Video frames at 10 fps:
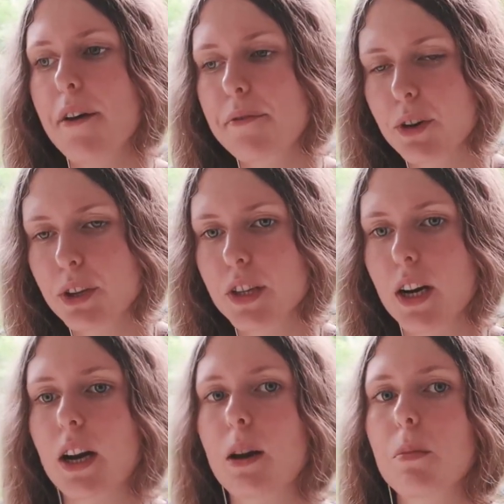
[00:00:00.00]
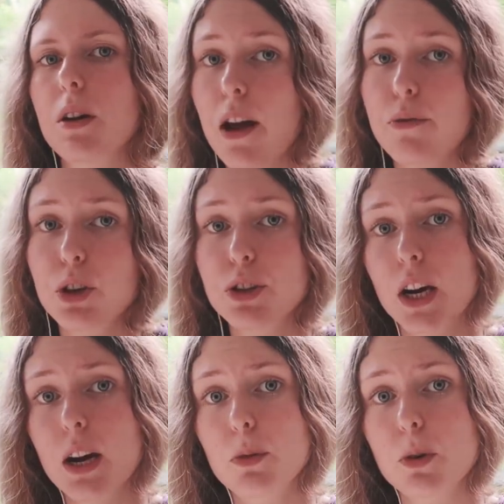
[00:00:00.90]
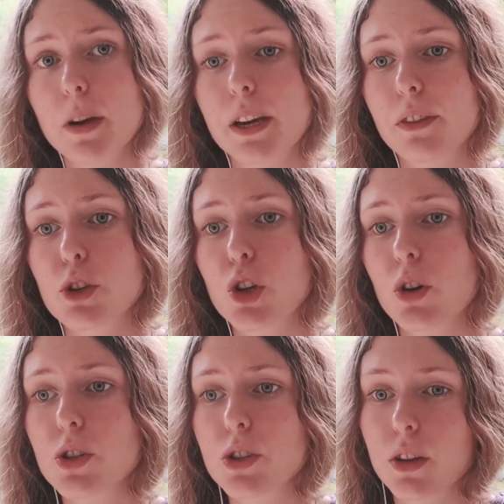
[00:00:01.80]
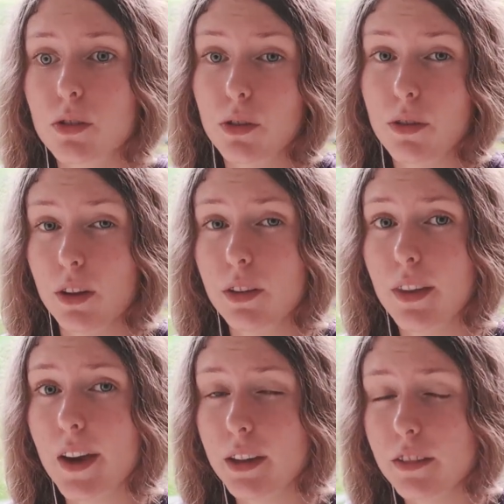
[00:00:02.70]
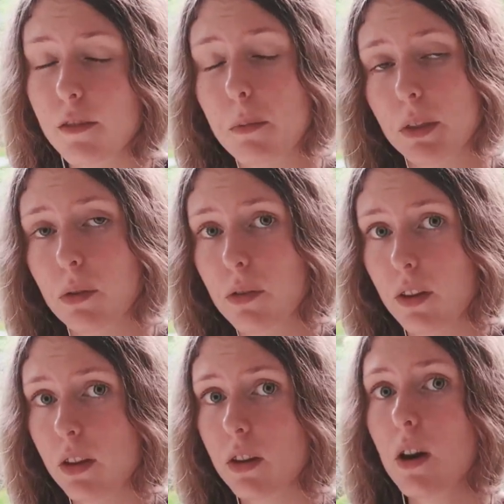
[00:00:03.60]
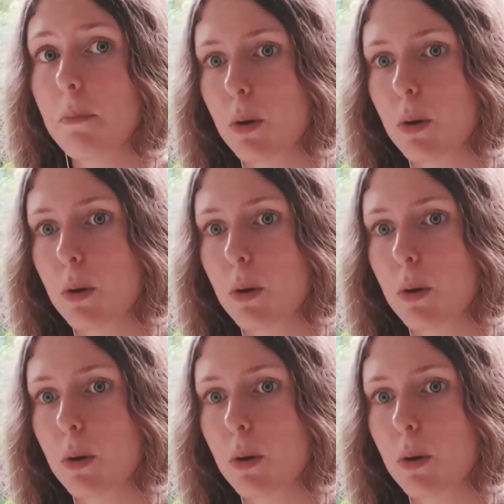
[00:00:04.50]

every time you make the choice not to think negative but to think